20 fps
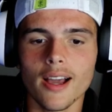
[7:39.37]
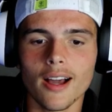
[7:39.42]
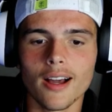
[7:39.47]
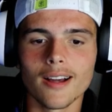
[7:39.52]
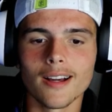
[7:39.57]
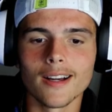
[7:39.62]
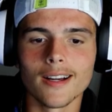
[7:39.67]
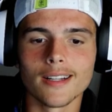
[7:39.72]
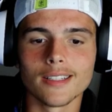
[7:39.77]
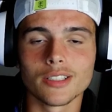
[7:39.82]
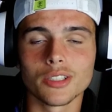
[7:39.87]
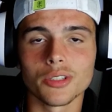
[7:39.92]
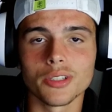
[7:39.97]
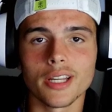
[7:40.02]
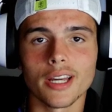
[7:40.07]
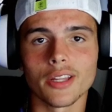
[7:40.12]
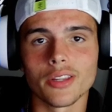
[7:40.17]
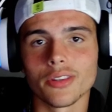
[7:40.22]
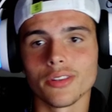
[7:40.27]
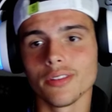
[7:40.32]
Uh, so
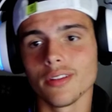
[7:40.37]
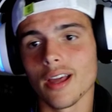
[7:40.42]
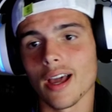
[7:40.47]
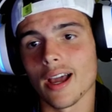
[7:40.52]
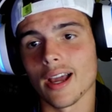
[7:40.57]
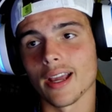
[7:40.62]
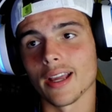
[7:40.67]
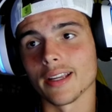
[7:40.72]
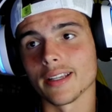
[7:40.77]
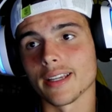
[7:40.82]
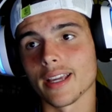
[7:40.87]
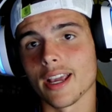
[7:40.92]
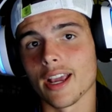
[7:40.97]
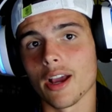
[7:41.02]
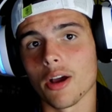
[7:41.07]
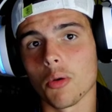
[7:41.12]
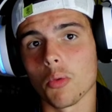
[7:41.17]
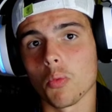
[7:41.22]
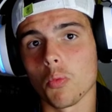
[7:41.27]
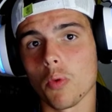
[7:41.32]
yeah, I
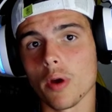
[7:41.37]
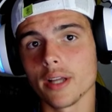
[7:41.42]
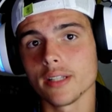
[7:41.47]
can't